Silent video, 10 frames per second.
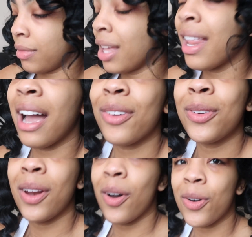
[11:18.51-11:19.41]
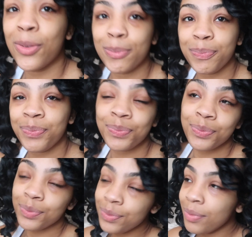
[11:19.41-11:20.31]
a lot going on,
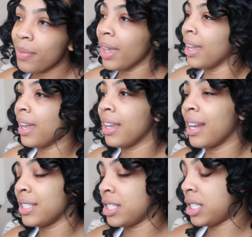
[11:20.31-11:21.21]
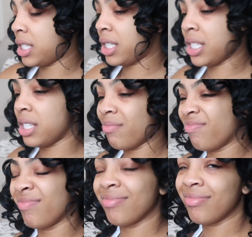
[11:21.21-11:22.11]
and I just...
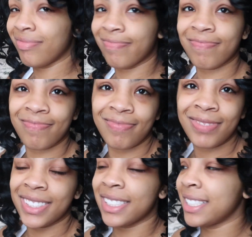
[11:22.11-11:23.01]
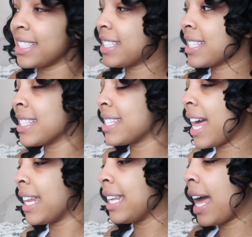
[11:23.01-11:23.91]
just
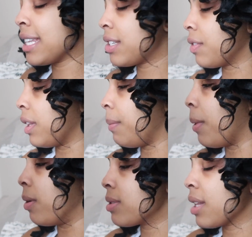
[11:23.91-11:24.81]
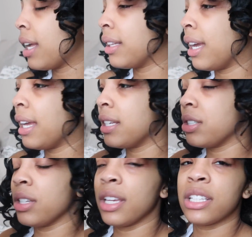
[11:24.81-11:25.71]
decided not to really post like that.
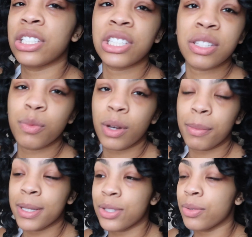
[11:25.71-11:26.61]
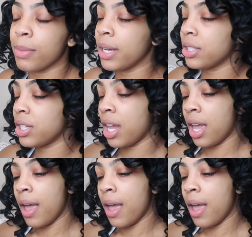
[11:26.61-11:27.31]
It just would have been too much.